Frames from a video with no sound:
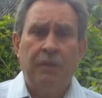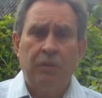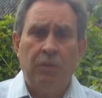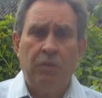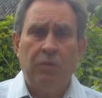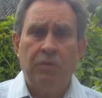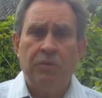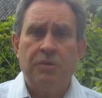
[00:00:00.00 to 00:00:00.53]
and of
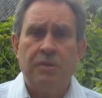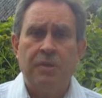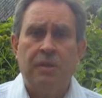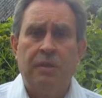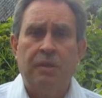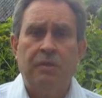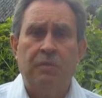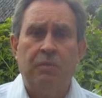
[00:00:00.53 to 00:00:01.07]
course
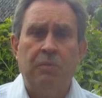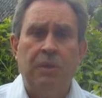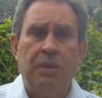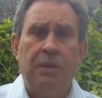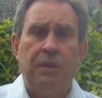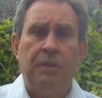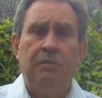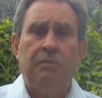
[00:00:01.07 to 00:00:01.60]

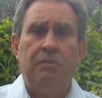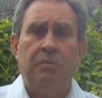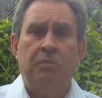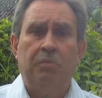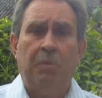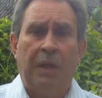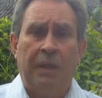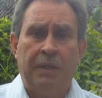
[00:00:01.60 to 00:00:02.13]
we
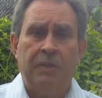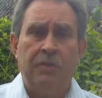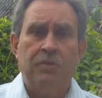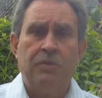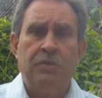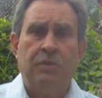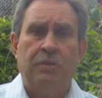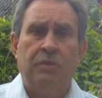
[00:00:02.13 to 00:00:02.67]

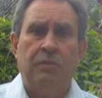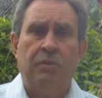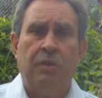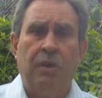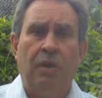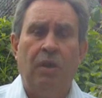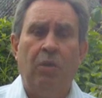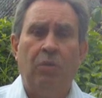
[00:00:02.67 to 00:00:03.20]
managed
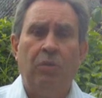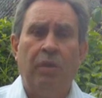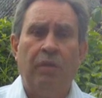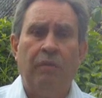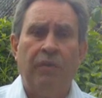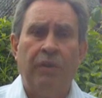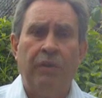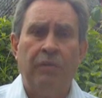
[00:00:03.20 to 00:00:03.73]
to hold
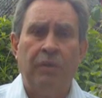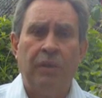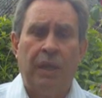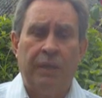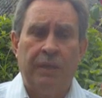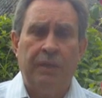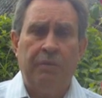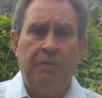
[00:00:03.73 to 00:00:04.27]
our vote
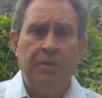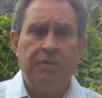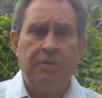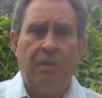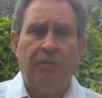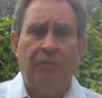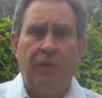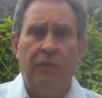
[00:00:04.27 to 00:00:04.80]
and
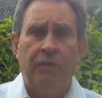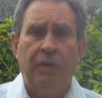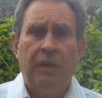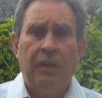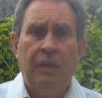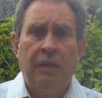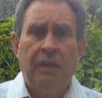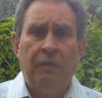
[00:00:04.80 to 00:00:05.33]
increase our vote.
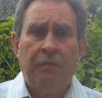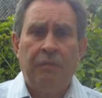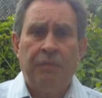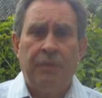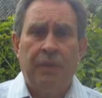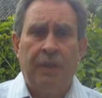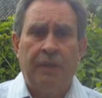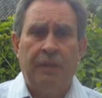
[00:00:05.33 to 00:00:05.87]

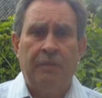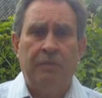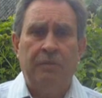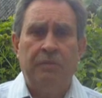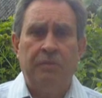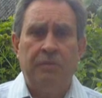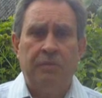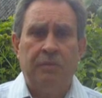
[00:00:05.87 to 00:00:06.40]

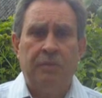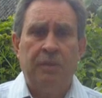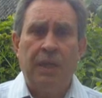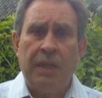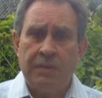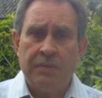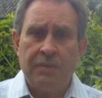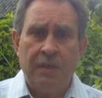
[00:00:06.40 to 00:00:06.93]
Now, the
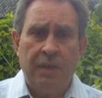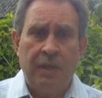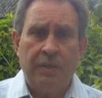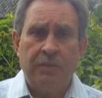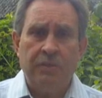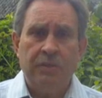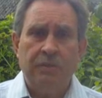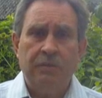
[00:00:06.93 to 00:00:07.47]
next
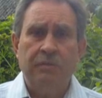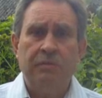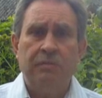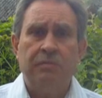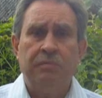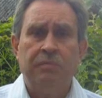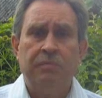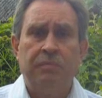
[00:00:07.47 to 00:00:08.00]
election
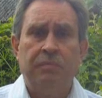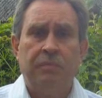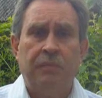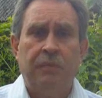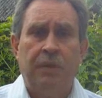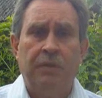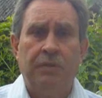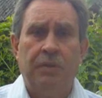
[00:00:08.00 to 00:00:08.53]

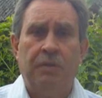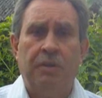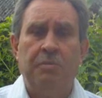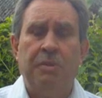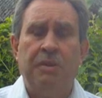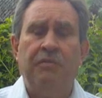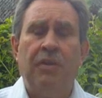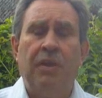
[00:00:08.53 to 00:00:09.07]
is going
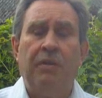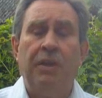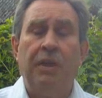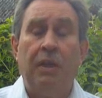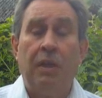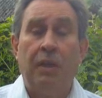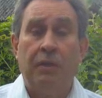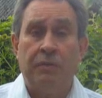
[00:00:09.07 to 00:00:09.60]
to be
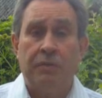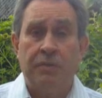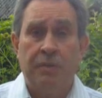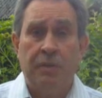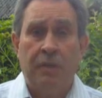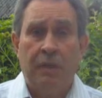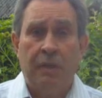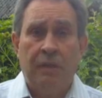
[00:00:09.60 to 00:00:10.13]
very
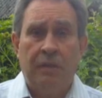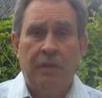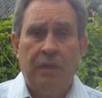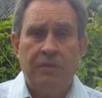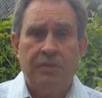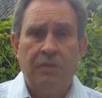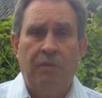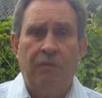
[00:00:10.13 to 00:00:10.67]
close.
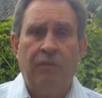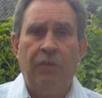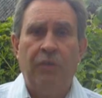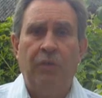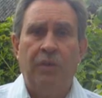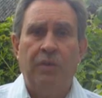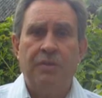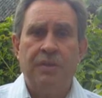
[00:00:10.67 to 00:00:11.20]
Let's not
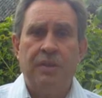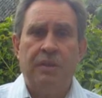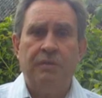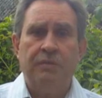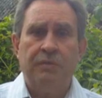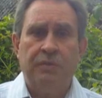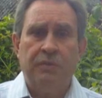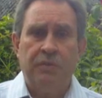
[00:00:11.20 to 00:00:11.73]
fool
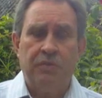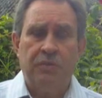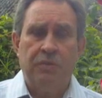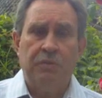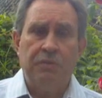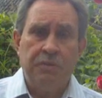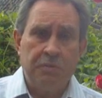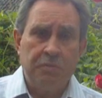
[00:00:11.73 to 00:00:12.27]
ourselves. The
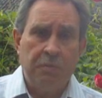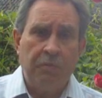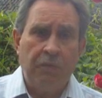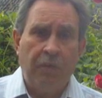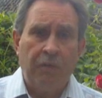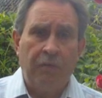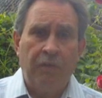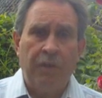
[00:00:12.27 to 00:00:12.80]
Conservatives will
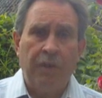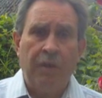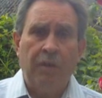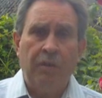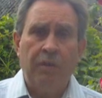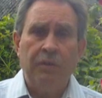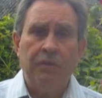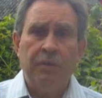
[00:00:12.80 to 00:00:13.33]
fight very
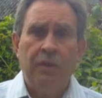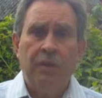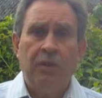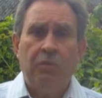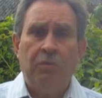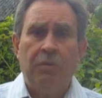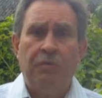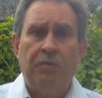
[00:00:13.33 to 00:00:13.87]
hard.
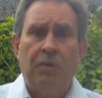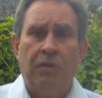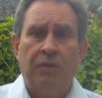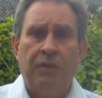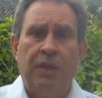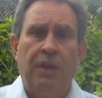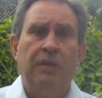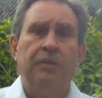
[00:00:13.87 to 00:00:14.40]
We've
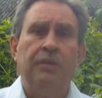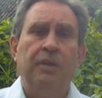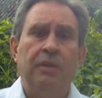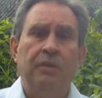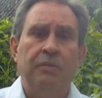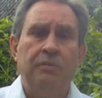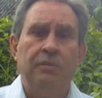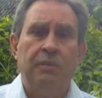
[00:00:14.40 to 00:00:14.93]
got the
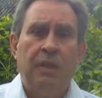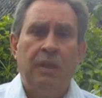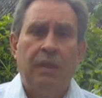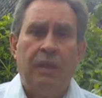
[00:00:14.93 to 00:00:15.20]
unknown